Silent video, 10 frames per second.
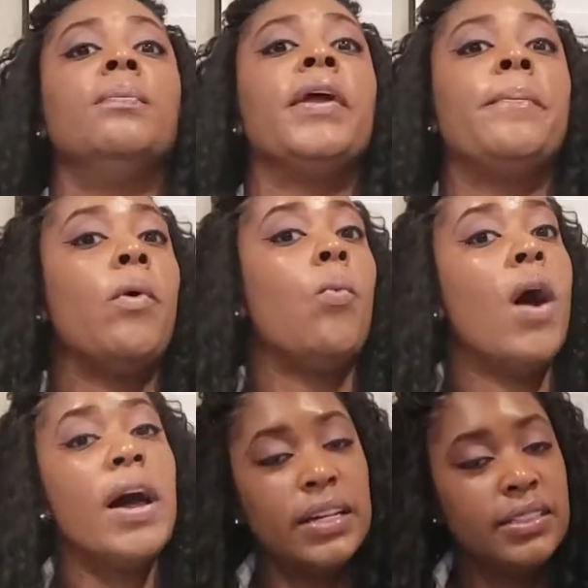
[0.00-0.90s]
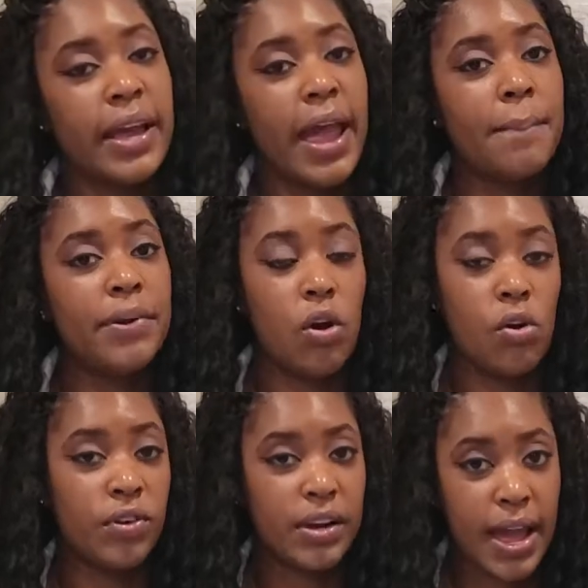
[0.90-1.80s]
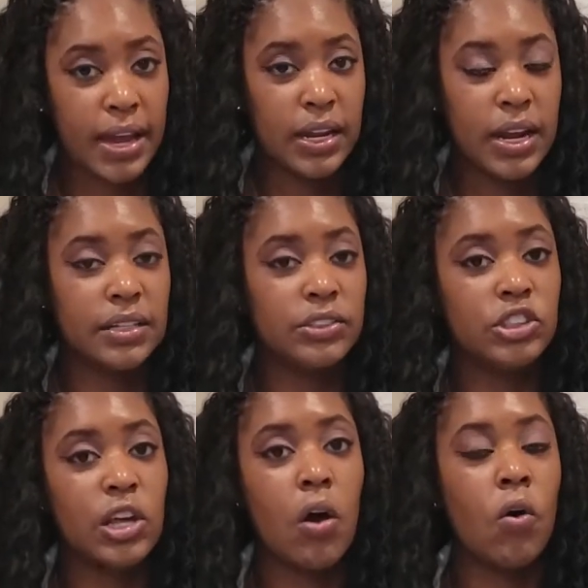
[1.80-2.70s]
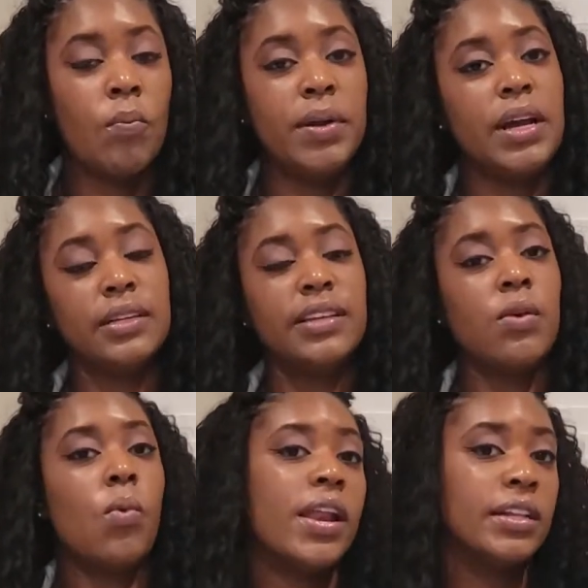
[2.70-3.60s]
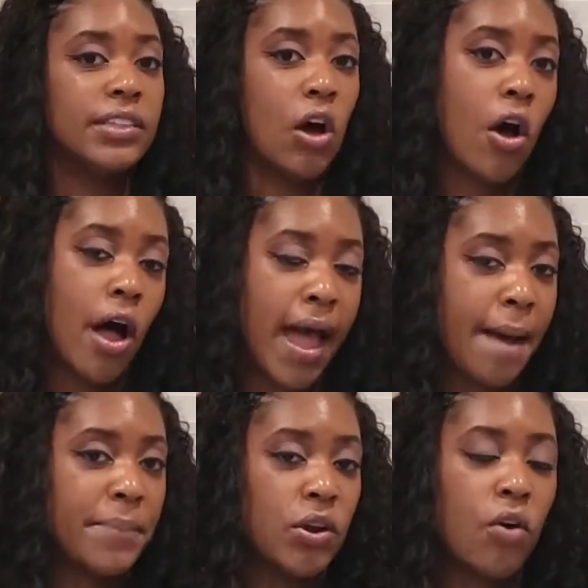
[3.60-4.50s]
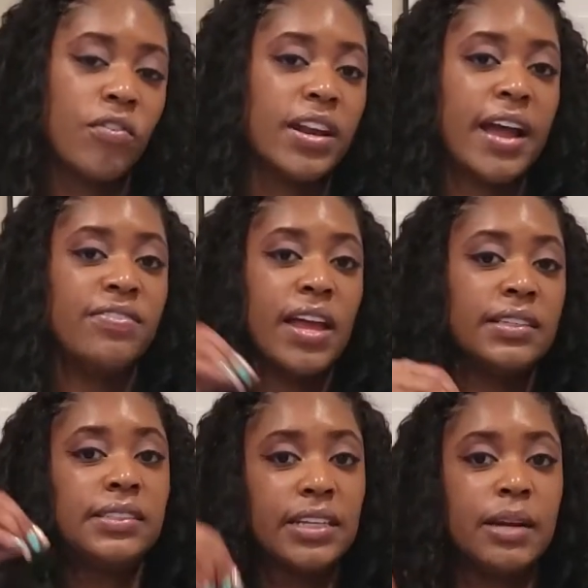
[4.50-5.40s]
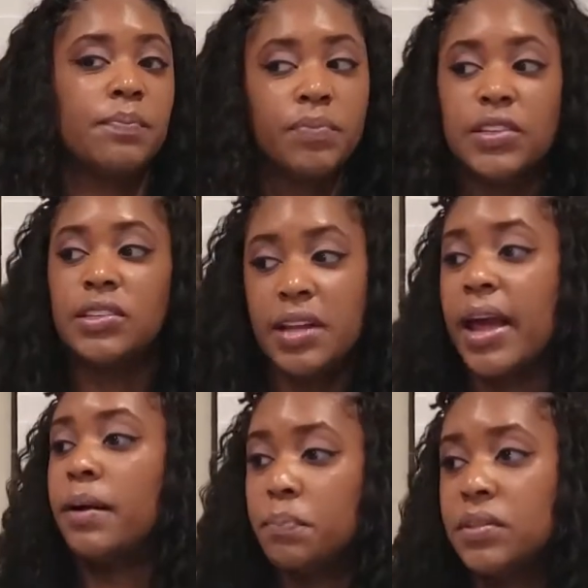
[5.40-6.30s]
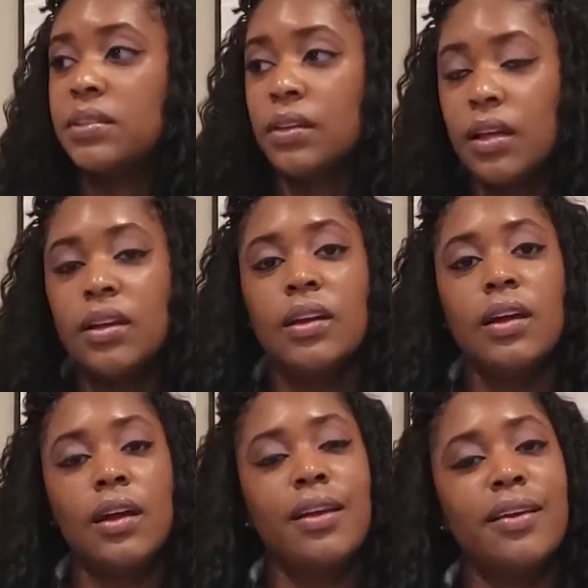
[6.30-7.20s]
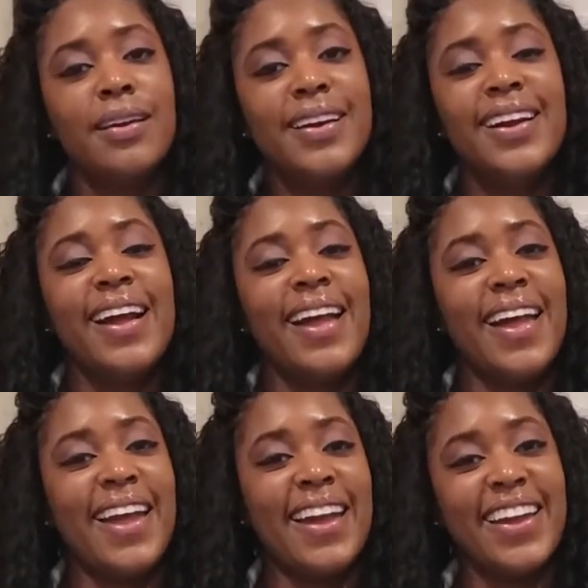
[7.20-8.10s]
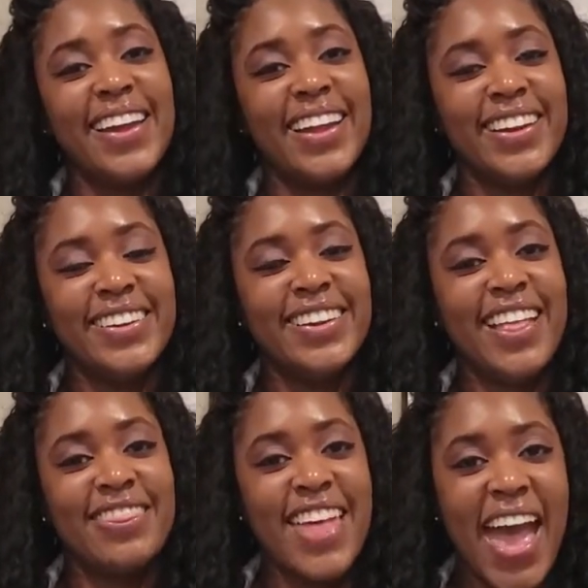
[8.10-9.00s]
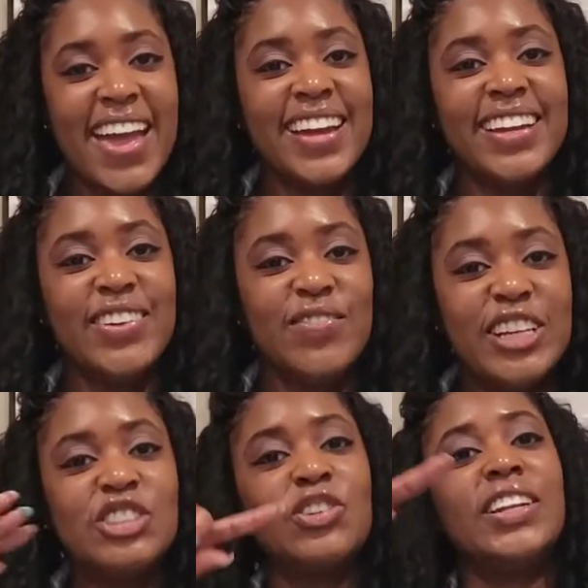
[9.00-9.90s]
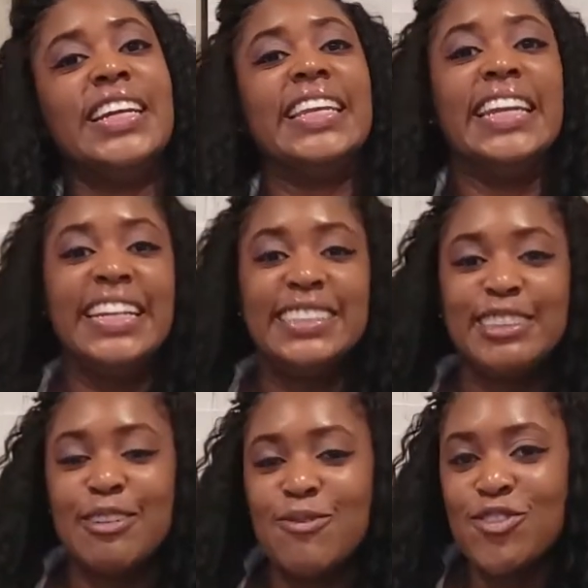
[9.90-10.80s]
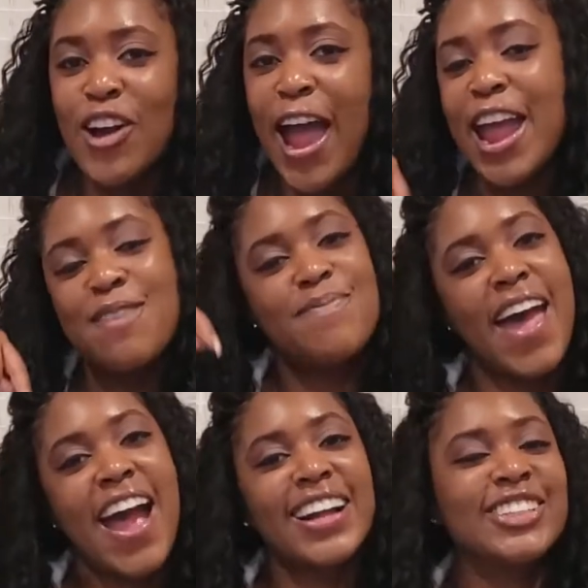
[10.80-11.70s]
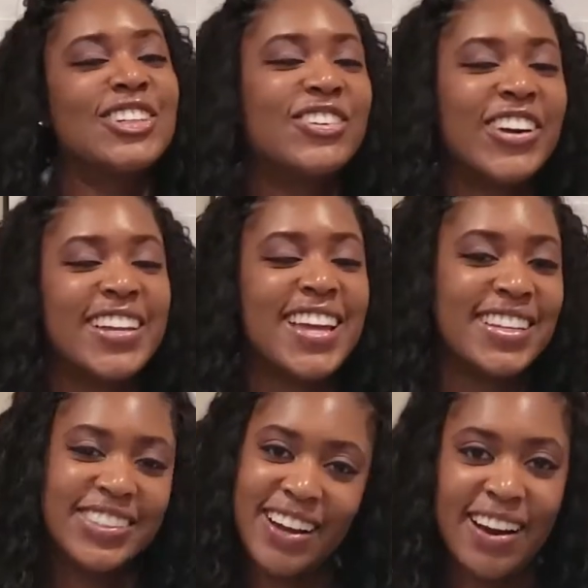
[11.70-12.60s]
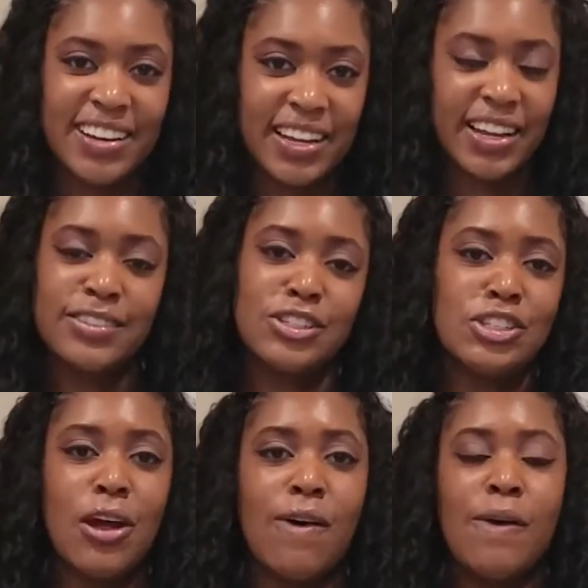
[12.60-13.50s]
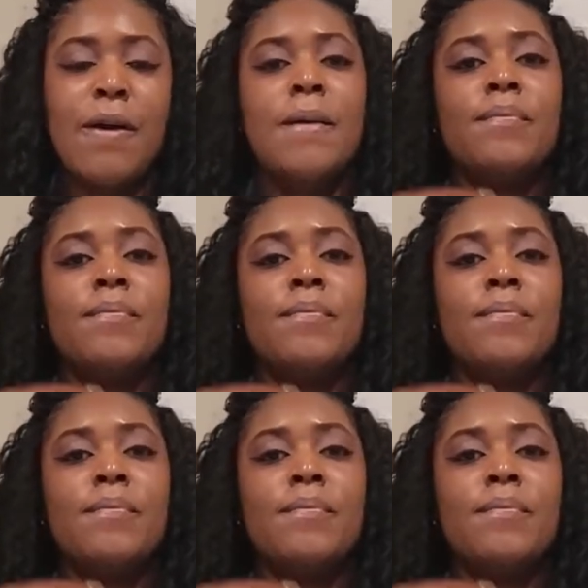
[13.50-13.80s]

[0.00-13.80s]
People want it to happen overnight. And so because they want it to happen overnight, they skip steps. And that eventually leads them right back to where they started. And so